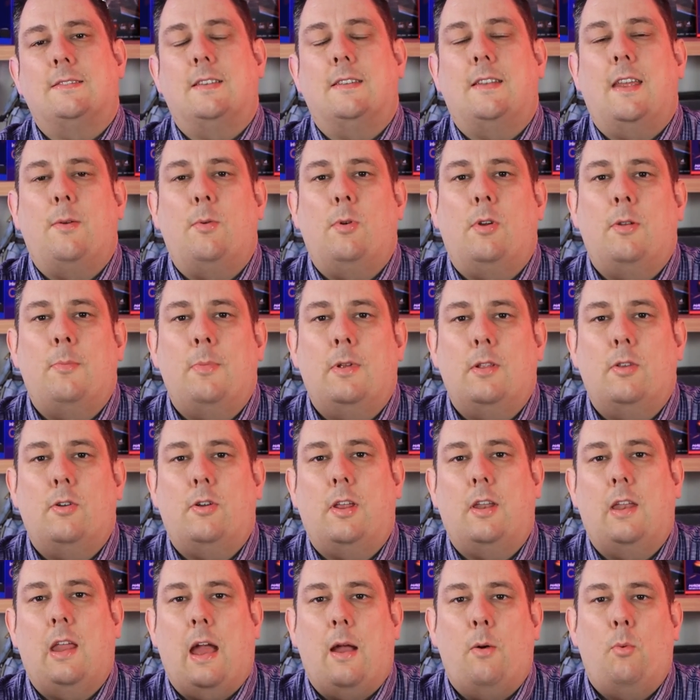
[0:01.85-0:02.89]
Today we're going to be
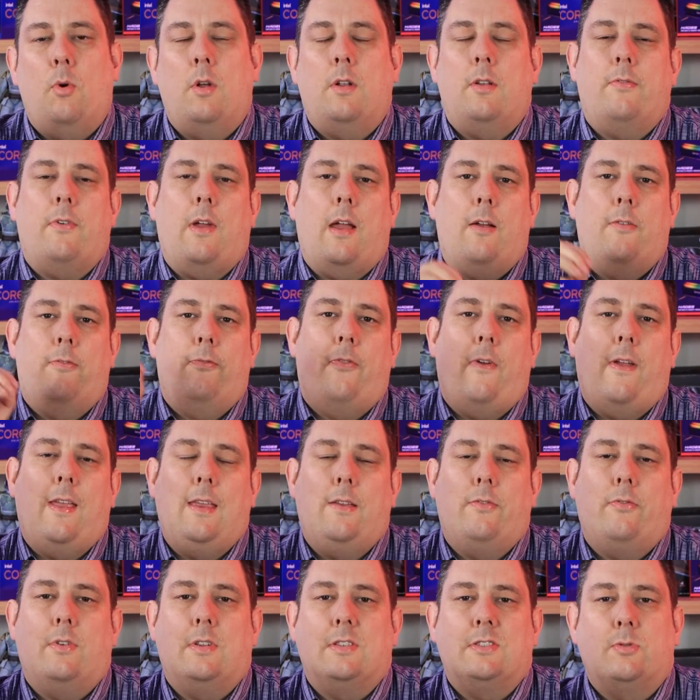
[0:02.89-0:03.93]
looking at one of our
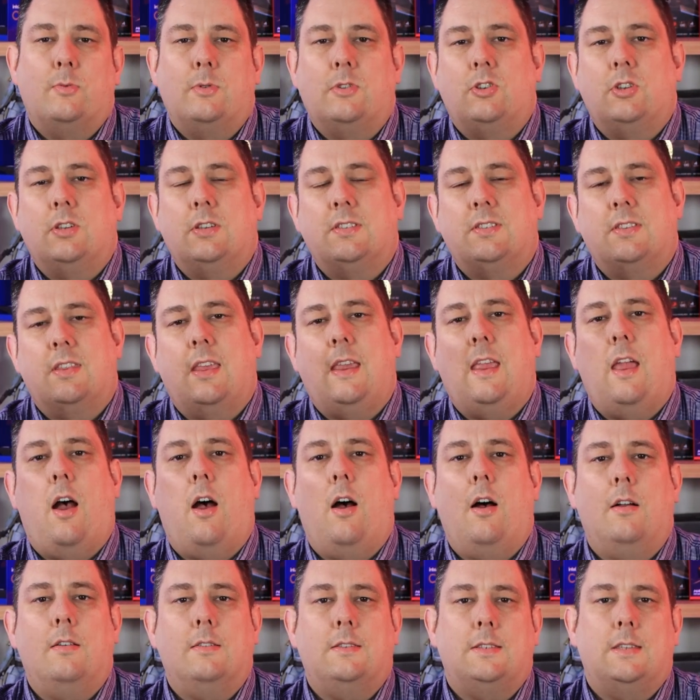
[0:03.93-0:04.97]
favourites, which is the
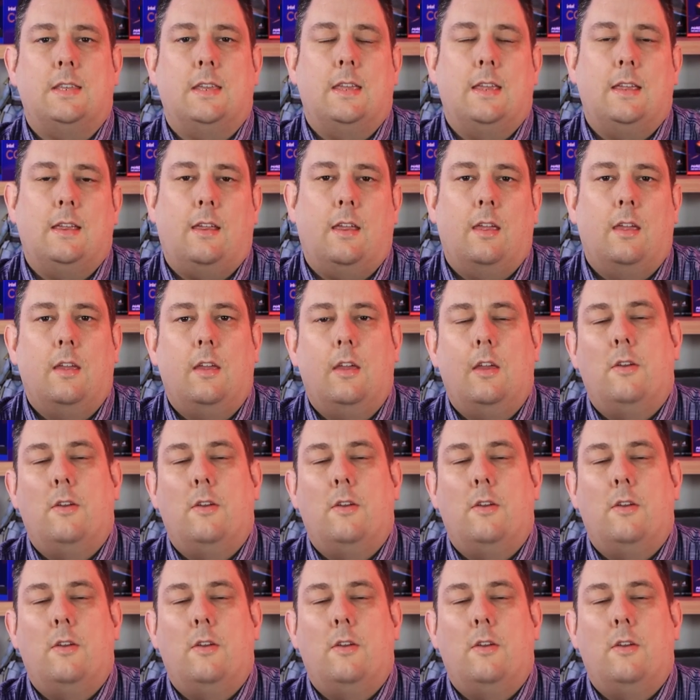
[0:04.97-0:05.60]
Arctic